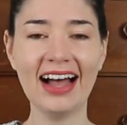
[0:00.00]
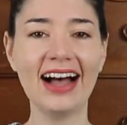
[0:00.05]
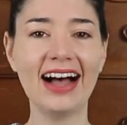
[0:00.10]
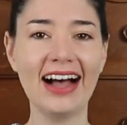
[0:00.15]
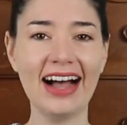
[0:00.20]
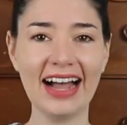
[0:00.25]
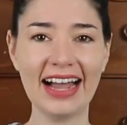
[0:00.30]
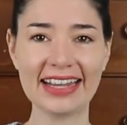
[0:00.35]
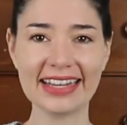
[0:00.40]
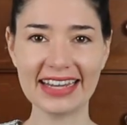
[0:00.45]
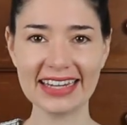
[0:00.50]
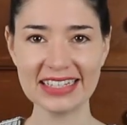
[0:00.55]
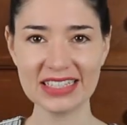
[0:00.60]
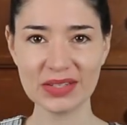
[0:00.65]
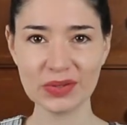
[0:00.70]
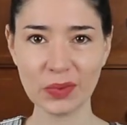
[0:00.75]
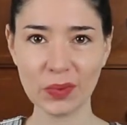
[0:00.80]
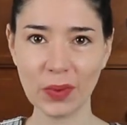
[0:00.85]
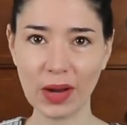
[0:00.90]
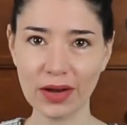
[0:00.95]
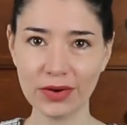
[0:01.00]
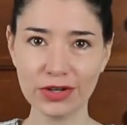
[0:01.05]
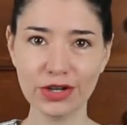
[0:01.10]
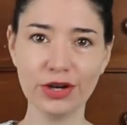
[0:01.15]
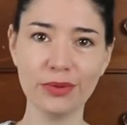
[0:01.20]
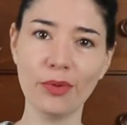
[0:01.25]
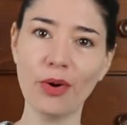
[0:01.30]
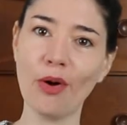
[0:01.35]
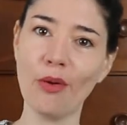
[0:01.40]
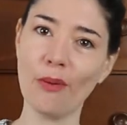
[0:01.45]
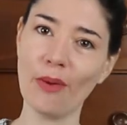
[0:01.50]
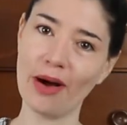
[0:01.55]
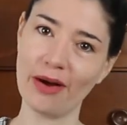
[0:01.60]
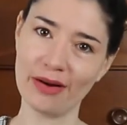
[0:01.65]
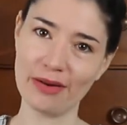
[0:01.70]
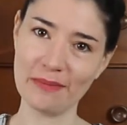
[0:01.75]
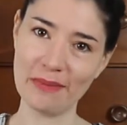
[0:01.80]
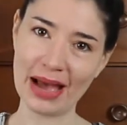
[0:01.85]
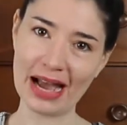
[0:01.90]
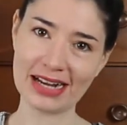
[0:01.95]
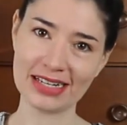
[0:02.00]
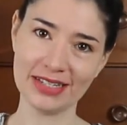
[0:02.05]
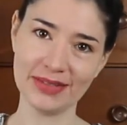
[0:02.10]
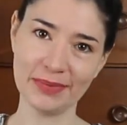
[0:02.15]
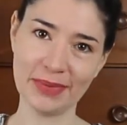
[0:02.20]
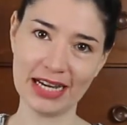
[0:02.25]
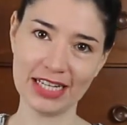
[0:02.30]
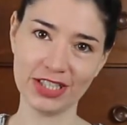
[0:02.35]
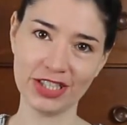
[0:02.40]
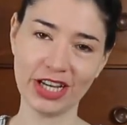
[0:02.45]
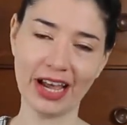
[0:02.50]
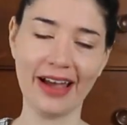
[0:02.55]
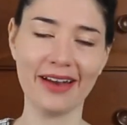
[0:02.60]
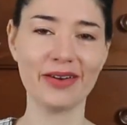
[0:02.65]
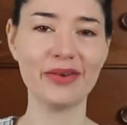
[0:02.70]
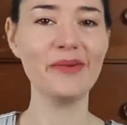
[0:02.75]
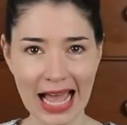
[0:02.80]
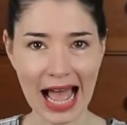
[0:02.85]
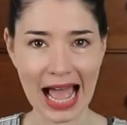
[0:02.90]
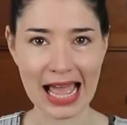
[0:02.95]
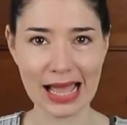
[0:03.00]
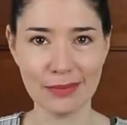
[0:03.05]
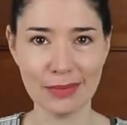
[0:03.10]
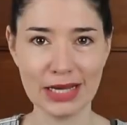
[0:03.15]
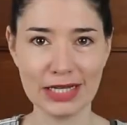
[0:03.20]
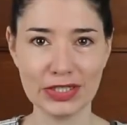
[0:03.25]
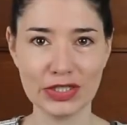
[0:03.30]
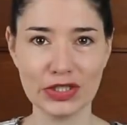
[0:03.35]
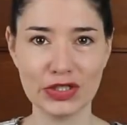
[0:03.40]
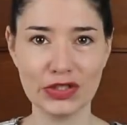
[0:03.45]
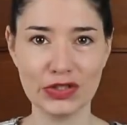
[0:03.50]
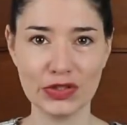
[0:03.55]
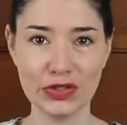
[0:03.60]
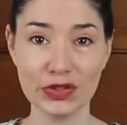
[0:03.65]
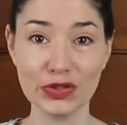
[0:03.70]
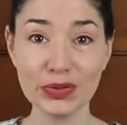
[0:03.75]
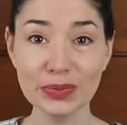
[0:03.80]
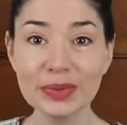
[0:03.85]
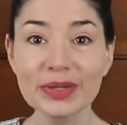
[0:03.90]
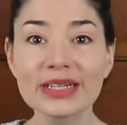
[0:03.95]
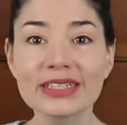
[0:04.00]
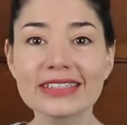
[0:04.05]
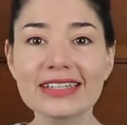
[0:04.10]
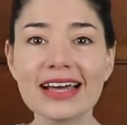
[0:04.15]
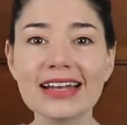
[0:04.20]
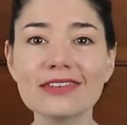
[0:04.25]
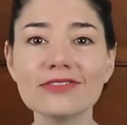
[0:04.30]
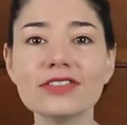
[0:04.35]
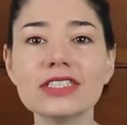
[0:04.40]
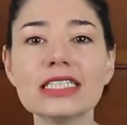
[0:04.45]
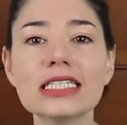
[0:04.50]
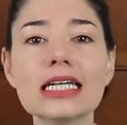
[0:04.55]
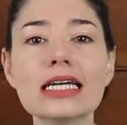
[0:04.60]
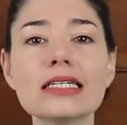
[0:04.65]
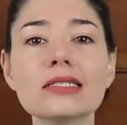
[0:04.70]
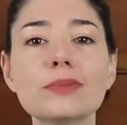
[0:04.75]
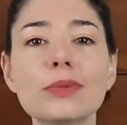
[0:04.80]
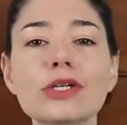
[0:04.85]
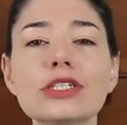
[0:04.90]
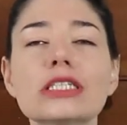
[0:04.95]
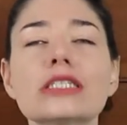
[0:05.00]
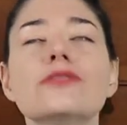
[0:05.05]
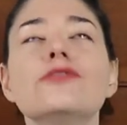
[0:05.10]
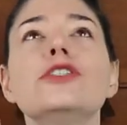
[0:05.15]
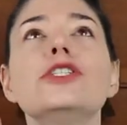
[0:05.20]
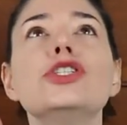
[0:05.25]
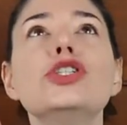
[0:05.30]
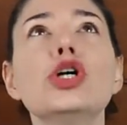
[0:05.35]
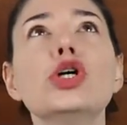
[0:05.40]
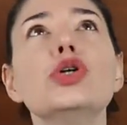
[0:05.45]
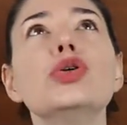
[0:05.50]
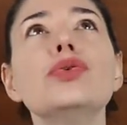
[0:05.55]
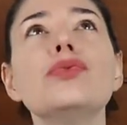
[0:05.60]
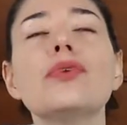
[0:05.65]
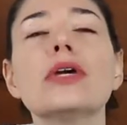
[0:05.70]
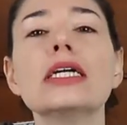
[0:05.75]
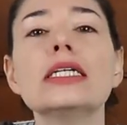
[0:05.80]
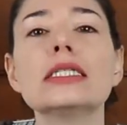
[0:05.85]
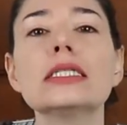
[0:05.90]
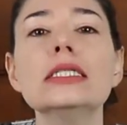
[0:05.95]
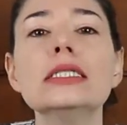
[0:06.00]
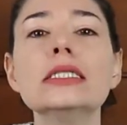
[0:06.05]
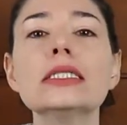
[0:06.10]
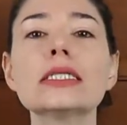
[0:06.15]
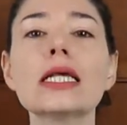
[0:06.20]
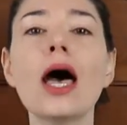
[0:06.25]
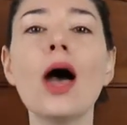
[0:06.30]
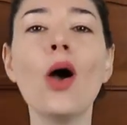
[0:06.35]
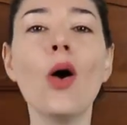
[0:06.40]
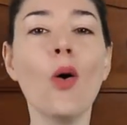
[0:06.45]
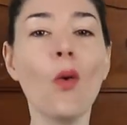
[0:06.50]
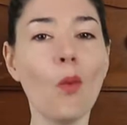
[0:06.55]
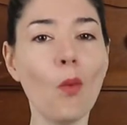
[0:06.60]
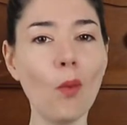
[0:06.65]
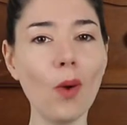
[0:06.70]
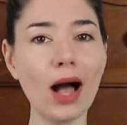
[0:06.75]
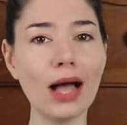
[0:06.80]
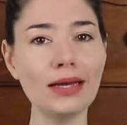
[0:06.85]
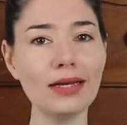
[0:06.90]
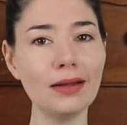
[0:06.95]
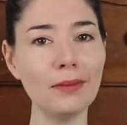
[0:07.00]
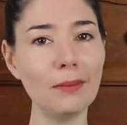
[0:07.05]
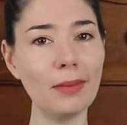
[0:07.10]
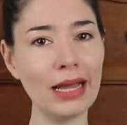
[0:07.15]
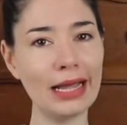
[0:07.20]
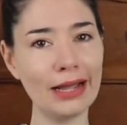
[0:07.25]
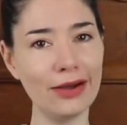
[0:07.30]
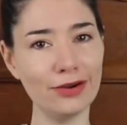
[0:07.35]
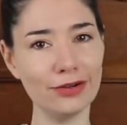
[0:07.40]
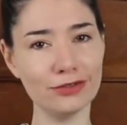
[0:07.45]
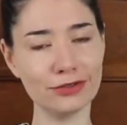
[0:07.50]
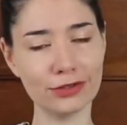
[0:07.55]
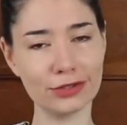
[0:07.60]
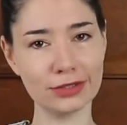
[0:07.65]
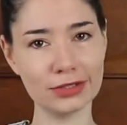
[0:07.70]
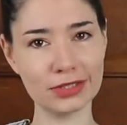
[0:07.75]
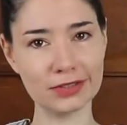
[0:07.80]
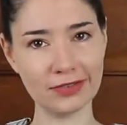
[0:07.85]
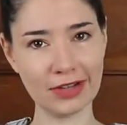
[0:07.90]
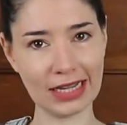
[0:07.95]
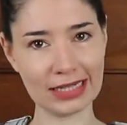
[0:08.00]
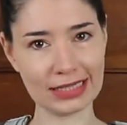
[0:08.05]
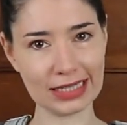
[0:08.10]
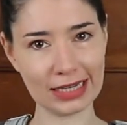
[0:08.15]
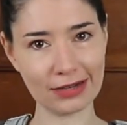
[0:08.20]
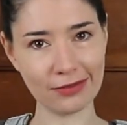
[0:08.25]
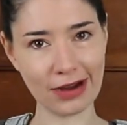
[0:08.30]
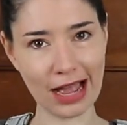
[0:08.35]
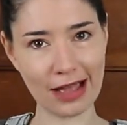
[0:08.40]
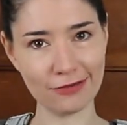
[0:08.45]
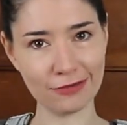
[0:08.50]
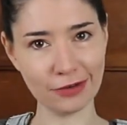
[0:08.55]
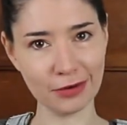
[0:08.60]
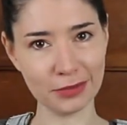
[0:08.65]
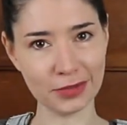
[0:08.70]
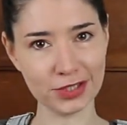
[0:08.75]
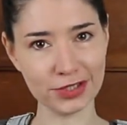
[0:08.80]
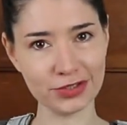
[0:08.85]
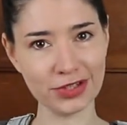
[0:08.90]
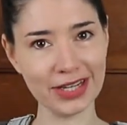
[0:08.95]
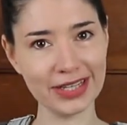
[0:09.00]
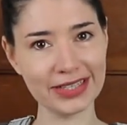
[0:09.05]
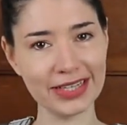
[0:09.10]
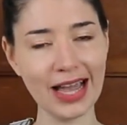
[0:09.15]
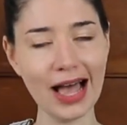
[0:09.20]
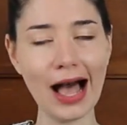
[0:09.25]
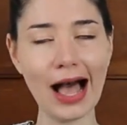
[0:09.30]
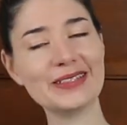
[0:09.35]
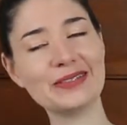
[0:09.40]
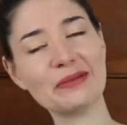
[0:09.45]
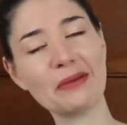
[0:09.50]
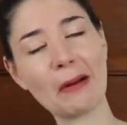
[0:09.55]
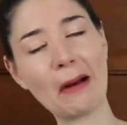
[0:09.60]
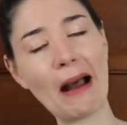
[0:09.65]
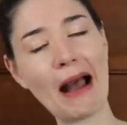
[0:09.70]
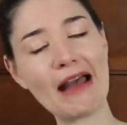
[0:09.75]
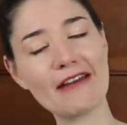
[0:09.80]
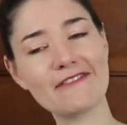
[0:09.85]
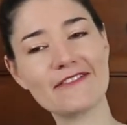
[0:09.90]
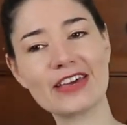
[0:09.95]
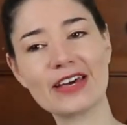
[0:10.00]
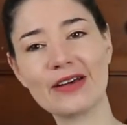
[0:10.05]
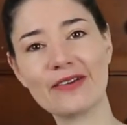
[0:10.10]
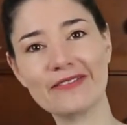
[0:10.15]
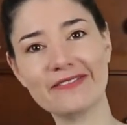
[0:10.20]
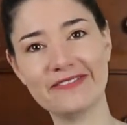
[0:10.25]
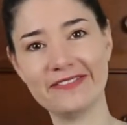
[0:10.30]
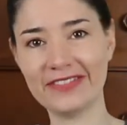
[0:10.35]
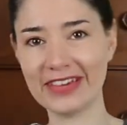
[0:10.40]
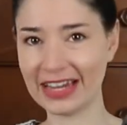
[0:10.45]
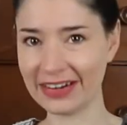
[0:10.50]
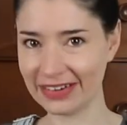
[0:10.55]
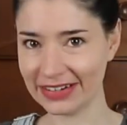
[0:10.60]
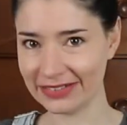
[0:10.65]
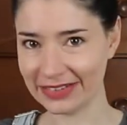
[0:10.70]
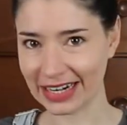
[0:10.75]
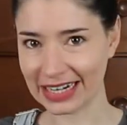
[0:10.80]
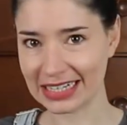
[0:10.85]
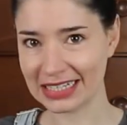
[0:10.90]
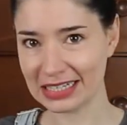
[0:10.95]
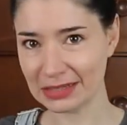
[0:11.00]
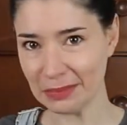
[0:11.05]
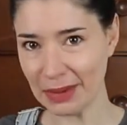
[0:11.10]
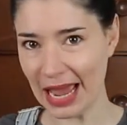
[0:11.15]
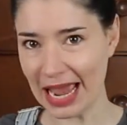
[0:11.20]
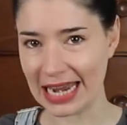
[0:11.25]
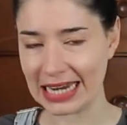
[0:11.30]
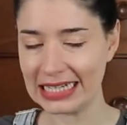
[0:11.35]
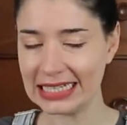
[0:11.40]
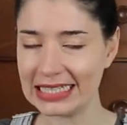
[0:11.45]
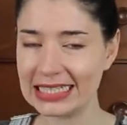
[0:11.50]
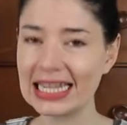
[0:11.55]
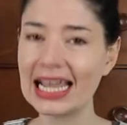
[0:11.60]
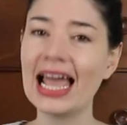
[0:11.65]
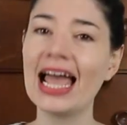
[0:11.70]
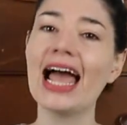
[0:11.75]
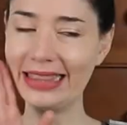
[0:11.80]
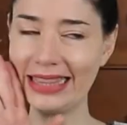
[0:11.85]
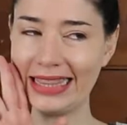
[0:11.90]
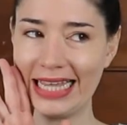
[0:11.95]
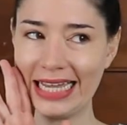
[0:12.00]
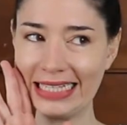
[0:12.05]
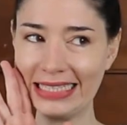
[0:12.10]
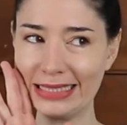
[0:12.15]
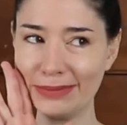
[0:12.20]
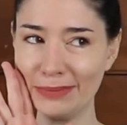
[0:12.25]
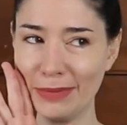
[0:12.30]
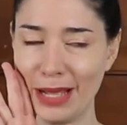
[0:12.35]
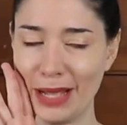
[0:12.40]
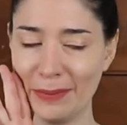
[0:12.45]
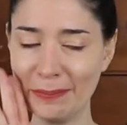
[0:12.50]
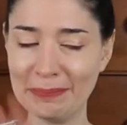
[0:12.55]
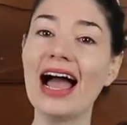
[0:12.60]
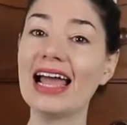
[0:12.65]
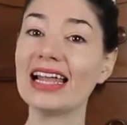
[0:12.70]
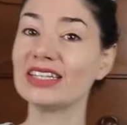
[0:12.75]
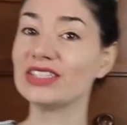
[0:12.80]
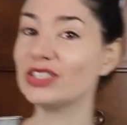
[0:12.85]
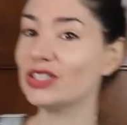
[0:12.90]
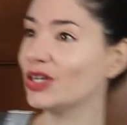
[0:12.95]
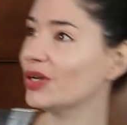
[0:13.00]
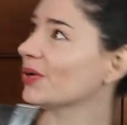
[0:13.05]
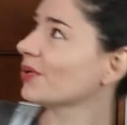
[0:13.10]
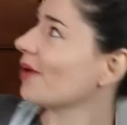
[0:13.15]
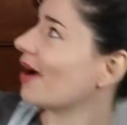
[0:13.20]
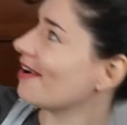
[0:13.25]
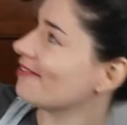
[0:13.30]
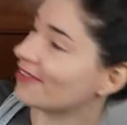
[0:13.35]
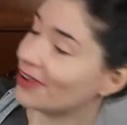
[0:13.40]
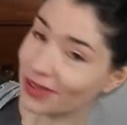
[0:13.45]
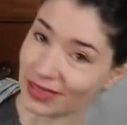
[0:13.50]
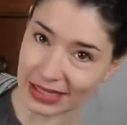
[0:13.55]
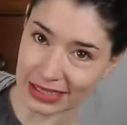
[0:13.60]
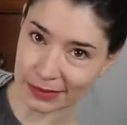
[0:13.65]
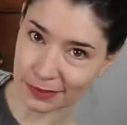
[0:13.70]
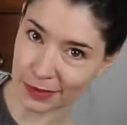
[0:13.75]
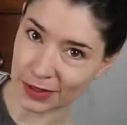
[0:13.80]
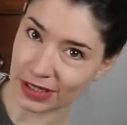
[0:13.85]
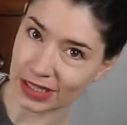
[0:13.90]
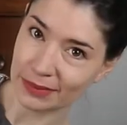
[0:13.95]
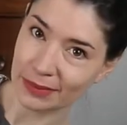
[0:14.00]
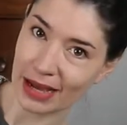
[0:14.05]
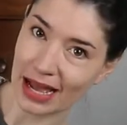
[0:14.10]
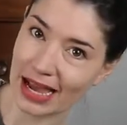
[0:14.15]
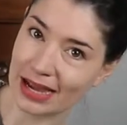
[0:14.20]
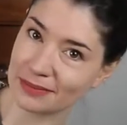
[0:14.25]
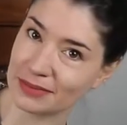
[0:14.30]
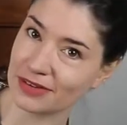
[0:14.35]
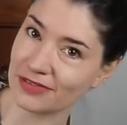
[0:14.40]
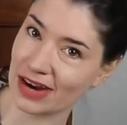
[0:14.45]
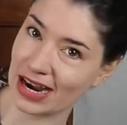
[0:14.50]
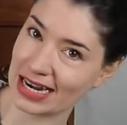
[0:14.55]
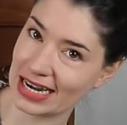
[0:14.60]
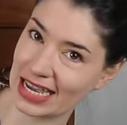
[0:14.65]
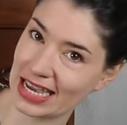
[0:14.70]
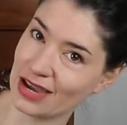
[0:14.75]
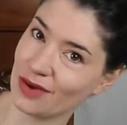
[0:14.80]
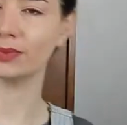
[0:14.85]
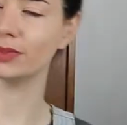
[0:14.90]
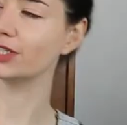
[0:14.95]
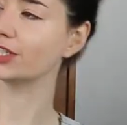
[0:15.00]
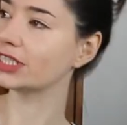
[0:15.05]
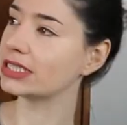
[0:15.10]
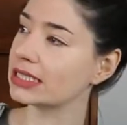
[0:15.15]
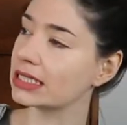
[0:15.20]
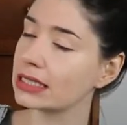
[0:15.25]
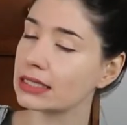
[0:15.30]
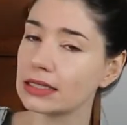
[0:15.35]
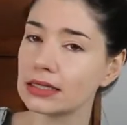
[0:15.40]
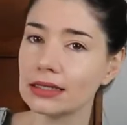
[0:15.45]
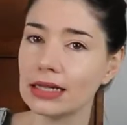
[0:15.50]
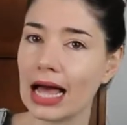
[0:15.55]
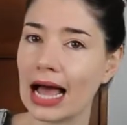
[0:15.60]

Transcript: Hi guys, welcome back to my channel. I am super excited for today's project for two reasons. One, my overalls finally arrived from Australia, so I feel very ready to paint. Thanks, Mum. And two, I've got this beauty behind me right here, which is a little